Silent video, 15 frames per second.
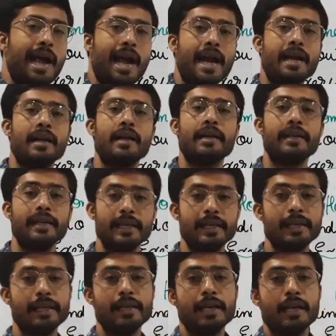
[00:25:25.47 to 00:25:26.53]
and
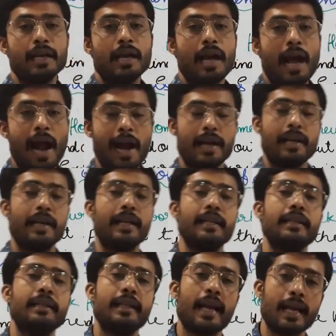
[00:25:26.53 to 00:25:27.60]
D, and
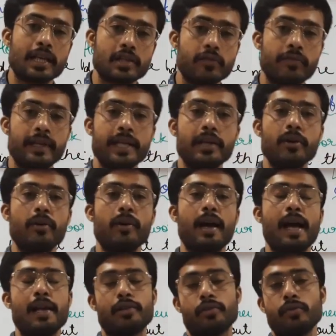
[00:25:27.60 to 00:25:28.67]
in next video
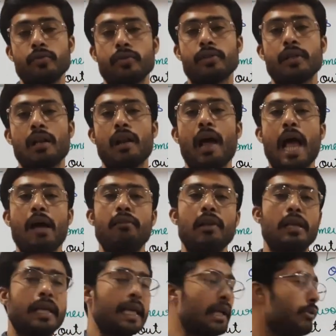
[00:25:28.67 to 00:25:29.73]
as usual I
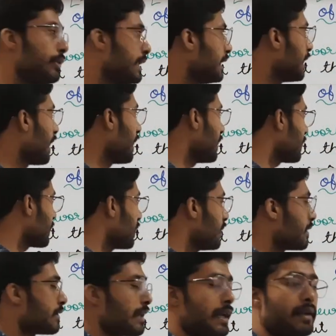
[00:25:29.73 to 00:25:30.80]
will give the
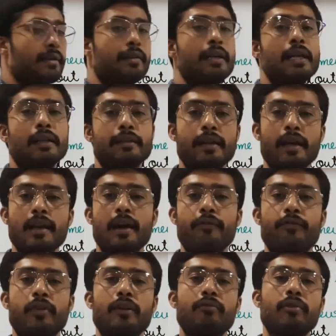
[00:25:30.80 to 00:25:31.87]
answers, and then
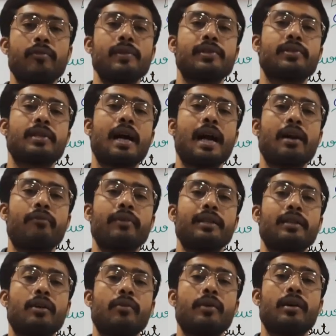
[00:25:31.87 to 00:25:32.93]
after we will start
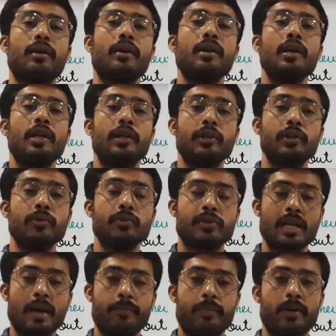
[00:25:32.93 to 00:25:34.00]
with our new
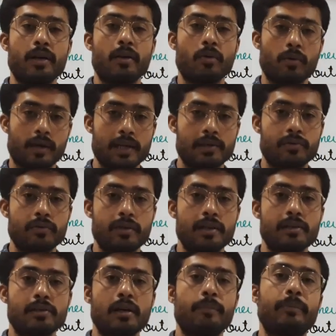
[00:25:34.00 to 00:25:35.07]
chapter. Okay
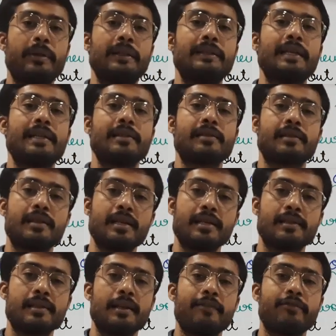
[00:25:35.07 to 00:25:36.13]
students, after then
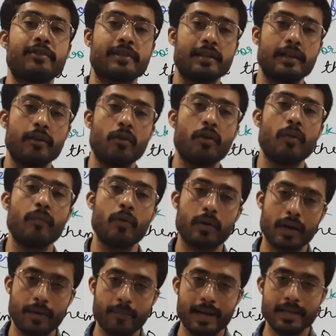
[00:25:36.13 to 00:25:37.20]
stay safe, stay home.
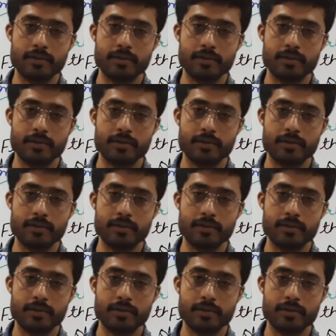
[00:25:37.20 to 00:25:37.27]
Okay, bye